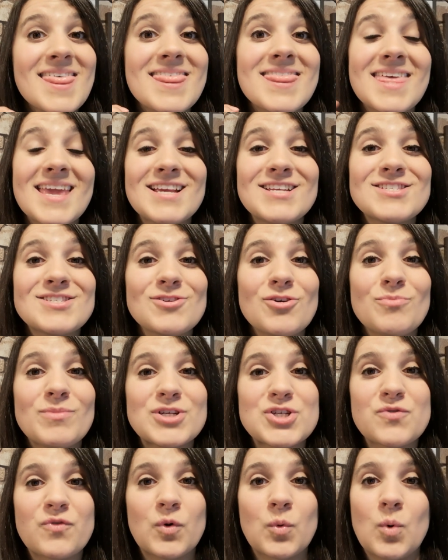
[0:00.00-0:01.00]
Thanks so
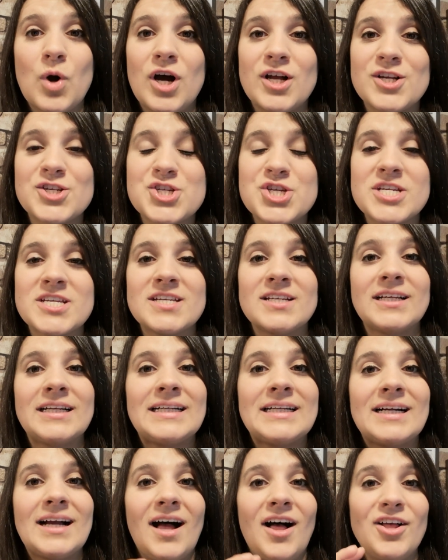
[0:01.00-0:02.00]
much for watching.
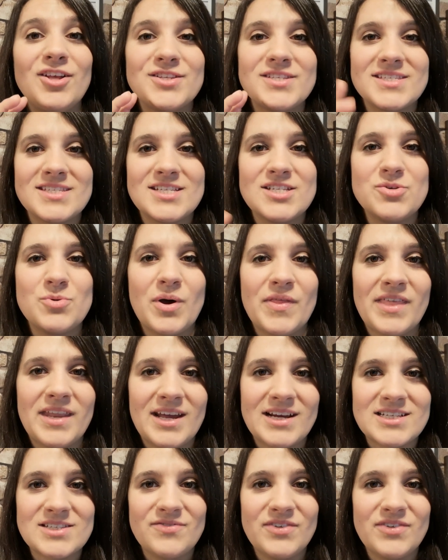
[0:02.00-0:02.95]
I'll see you on the next